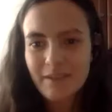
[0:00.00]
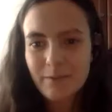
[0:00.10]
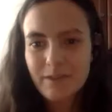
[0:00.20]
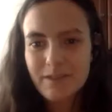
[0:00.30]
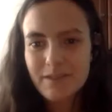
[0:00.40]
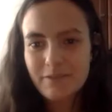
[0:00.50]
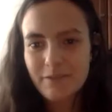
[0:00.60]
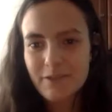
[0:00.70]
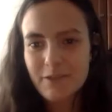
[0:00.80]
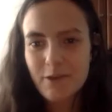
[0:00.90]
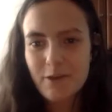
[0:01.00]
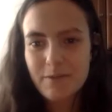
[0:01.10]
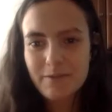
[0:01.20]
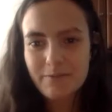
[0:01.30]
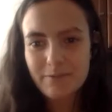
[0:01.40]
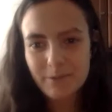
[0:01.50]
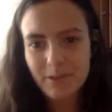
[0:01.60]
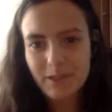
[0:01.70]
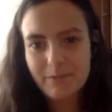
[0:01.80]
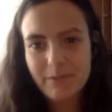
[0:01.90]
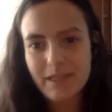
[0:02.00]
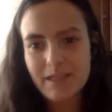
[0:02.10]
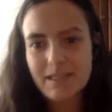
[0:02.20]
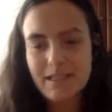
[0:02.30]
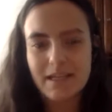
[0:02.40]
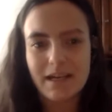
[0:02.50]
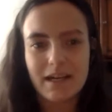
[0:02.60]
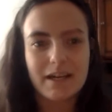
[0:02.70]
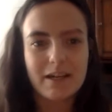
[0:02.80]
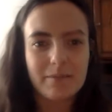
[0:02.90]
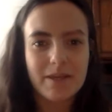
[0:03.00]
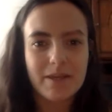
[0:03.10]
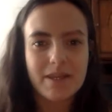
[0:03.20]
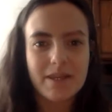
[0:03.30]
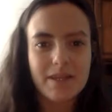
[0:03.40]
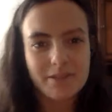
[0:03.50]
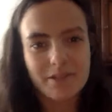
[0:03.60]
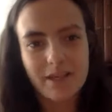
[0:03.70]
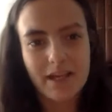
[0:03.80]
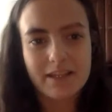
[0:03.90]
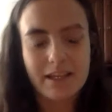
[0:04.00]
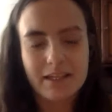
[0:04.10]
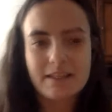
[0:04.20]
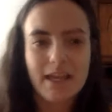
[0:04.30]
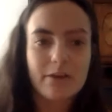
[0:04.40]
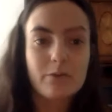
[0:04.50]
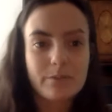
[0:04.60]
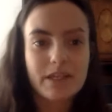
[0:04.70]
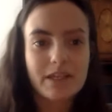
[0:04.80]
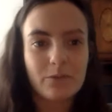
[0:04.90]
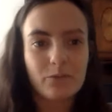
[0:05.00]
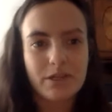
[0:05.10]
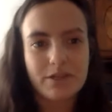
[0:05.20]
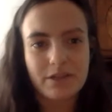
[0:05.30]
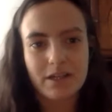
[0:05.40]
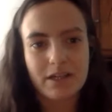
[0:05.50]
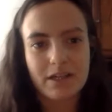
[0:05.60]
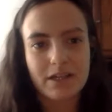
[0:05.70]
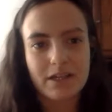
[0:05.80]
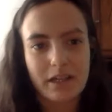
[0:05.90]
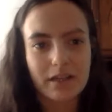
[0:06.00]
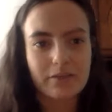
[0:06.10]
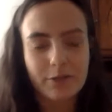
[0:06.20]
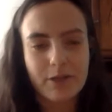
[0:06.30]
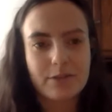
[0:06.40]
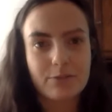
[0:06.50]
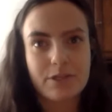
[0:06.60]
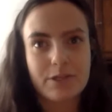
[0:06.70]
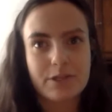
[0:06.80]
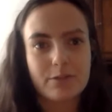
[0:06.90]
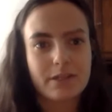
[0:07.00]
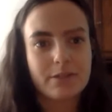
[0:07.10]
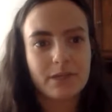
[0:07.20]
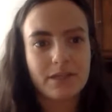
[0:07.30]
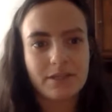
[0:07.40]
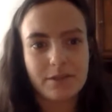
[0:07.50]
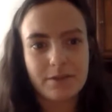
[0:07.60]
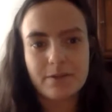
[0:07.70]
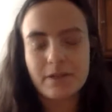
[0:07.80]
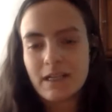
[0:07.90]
When is the first co-op term for Laurier based? I think Zoe touched on that. That will be in winter, for you guys, winter 2022.